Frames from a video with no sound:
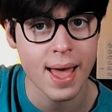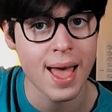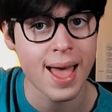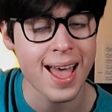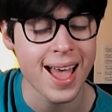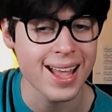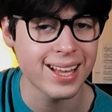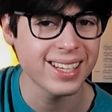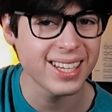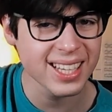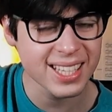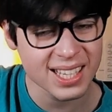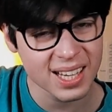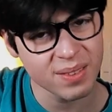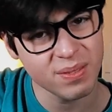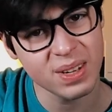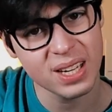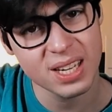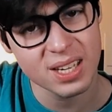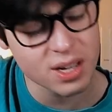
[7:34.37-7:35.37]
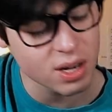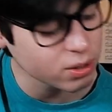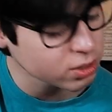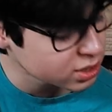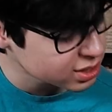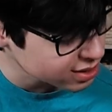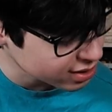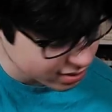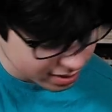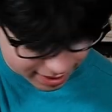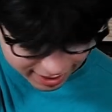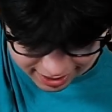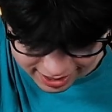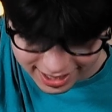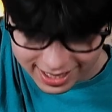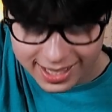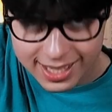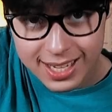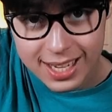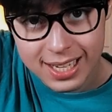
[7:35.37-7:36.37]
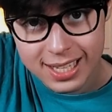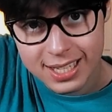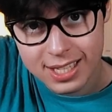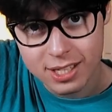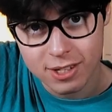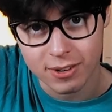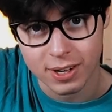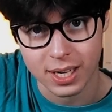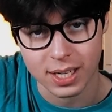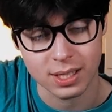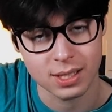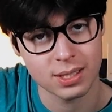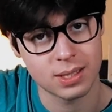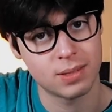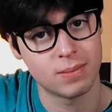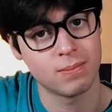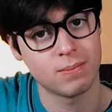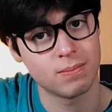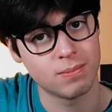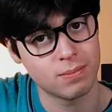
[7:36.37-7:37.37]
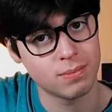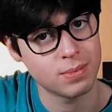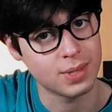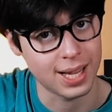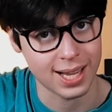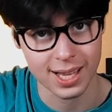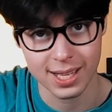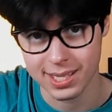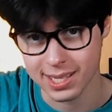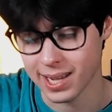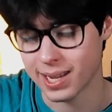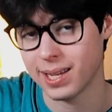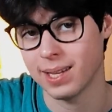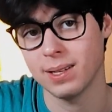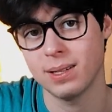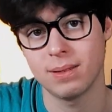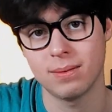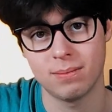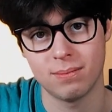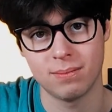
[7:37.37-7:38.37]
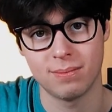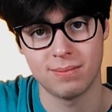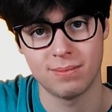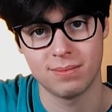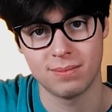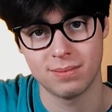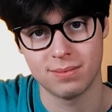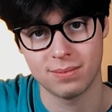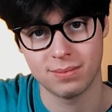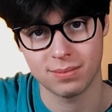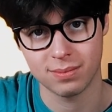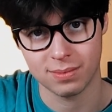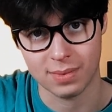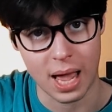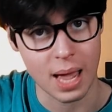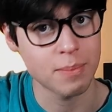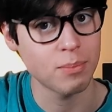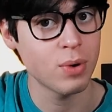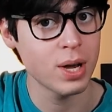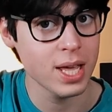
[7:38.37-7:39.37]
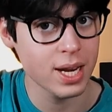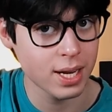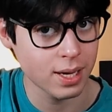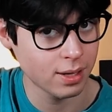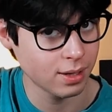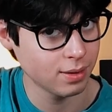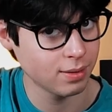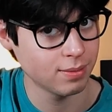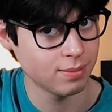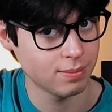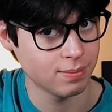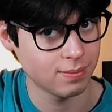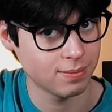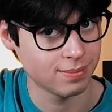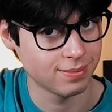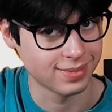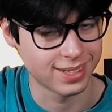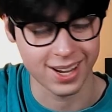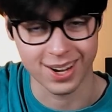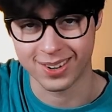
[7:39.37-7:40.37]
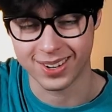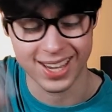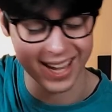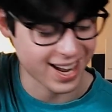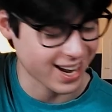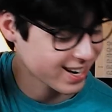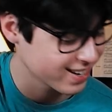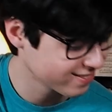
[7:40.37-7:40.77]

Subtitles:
And guess how many notes are in the 6 strings? Take a second. I'm waiting. Okay.